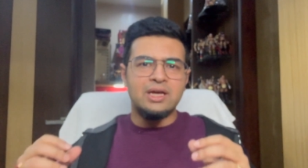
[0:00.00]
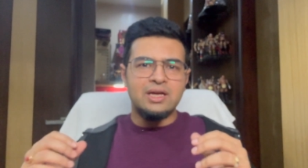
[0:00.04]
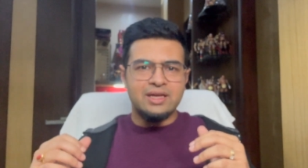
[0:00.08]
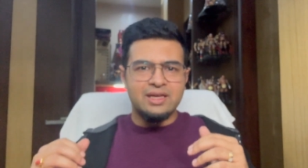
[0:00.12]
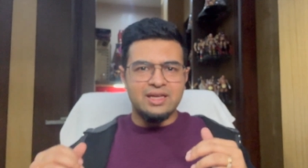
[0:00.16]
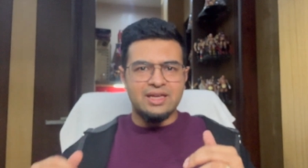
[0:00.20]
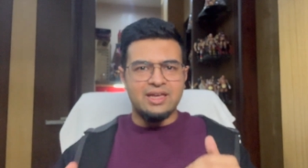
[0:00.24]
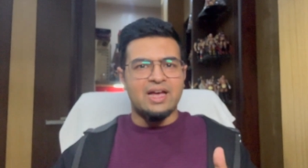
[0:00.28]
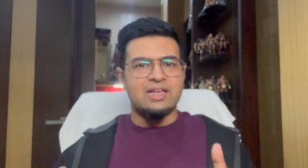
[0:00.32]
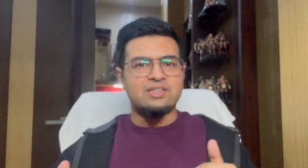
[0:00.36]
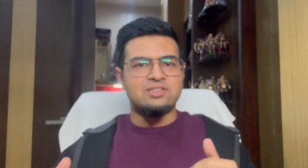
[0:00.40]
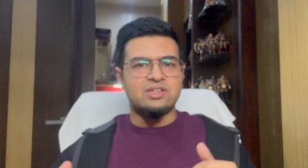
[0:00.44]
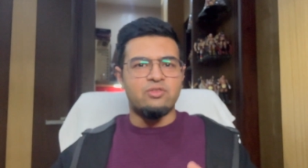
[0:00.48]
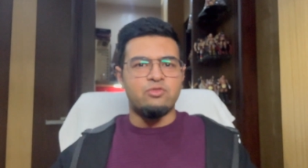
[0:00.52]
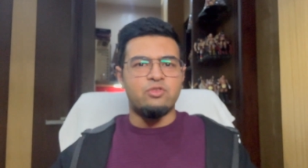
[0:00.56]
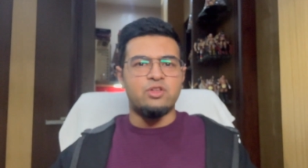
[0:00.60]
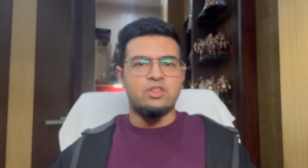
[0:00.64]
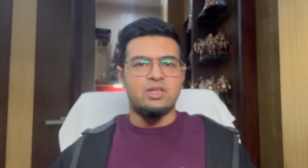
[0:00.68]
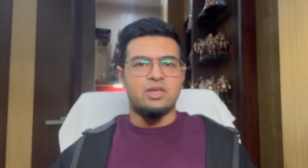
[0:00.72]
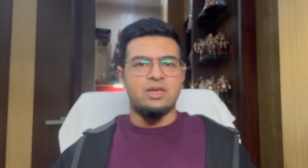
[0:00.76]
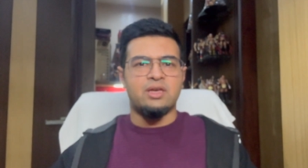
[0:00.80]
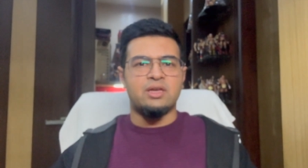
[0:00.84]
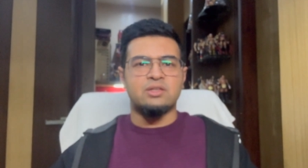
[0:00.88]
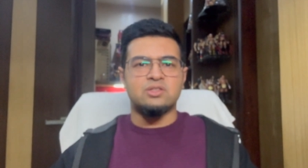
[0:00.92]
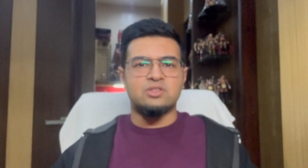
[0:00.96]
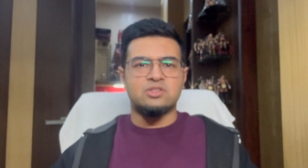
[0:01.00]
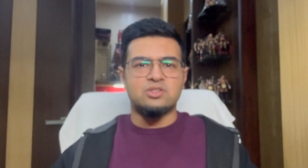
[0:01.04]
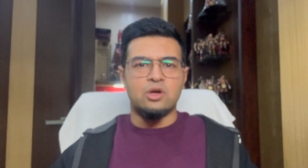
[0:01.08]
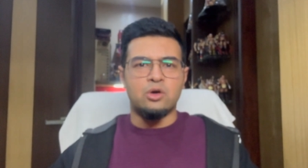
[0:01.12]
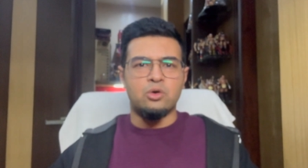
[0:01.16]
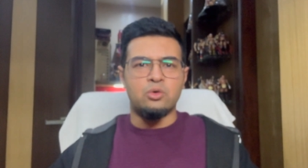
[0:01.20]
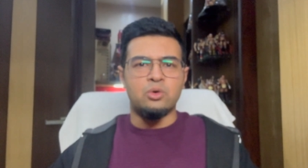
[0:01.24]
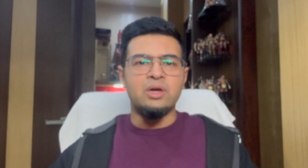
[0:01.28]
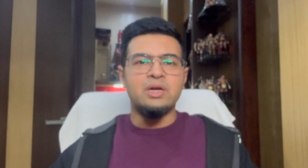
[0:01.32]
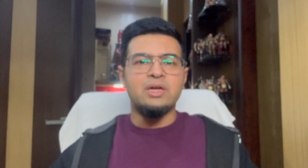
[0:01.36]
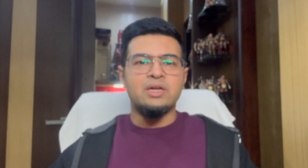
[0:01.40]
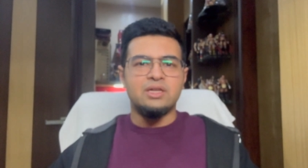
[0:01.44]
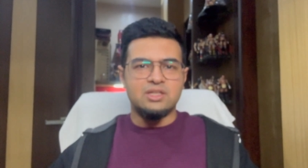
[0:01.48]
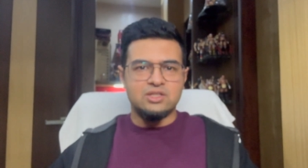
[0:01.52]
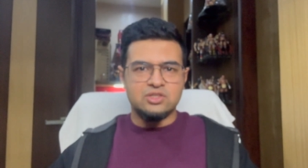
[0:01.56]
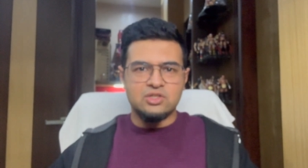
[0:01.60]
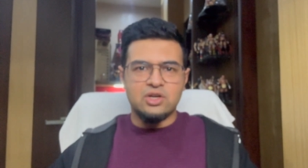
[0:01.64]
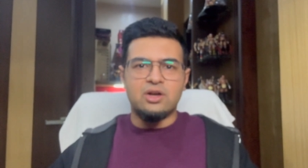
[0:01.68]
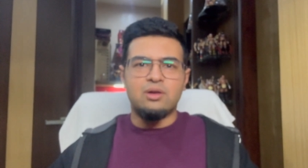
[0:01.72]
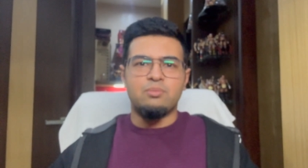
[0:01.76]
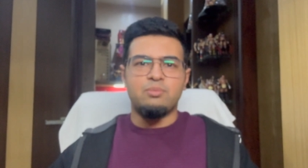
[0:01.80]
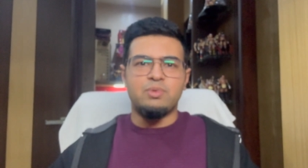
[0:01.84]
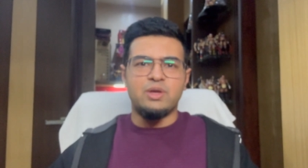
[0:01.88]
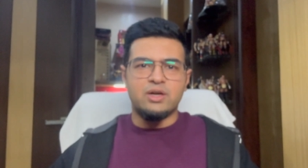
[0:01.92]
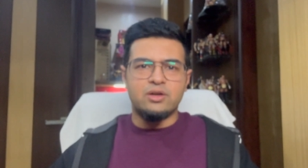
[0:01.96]
He has everything. So he's
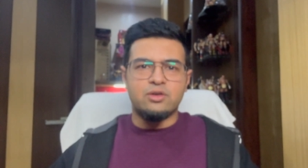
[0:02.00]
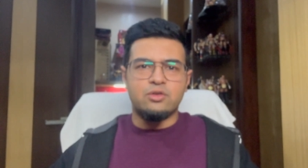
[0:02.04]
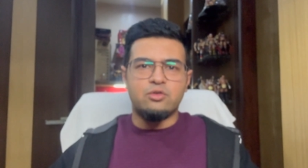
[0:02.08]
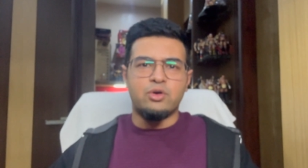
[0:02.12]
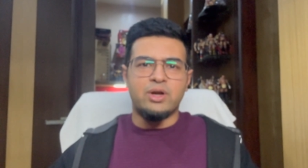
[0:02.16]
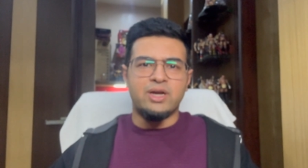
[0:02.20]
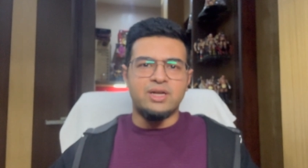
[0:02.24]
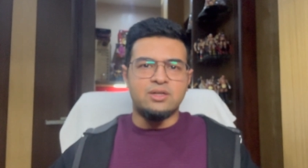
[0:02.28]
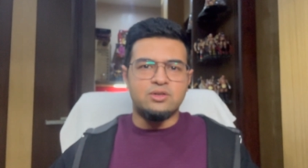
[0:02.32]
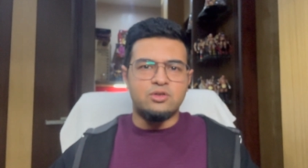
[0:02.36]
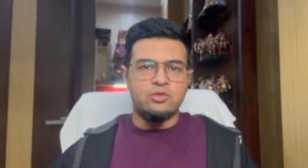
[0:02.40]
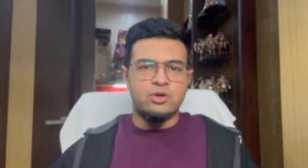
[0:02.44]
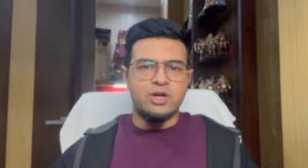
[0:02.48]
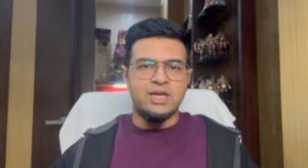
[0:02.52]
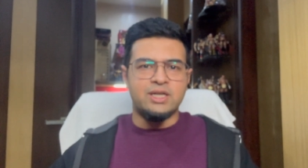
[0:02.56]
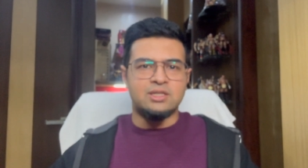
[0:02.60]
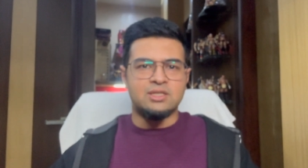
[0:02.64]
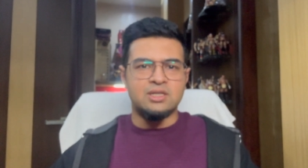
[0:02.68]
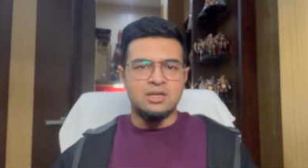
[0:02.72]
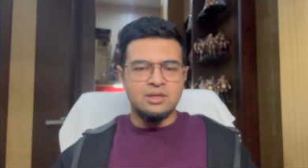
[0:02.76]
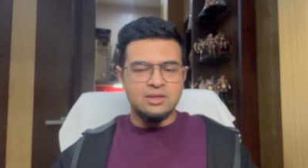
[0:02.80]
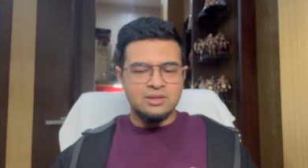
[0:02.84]
going to be a great